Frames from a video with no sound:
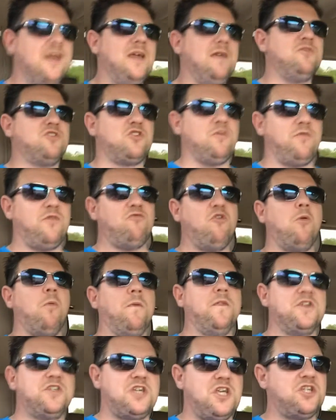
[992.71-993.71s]
It was something wrong
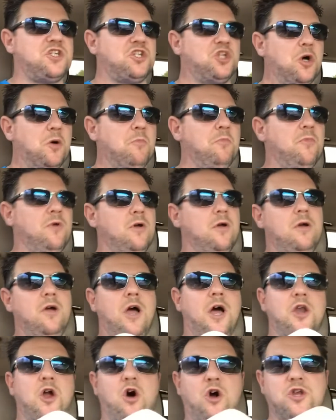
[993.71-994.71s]
with the system,
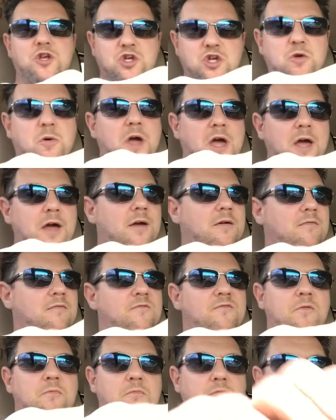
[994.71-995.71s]
and I knew it
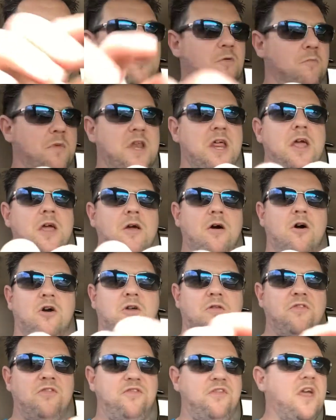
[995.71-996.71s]
from the minute I
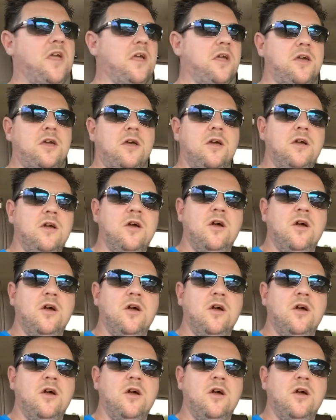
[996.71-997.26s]
could think.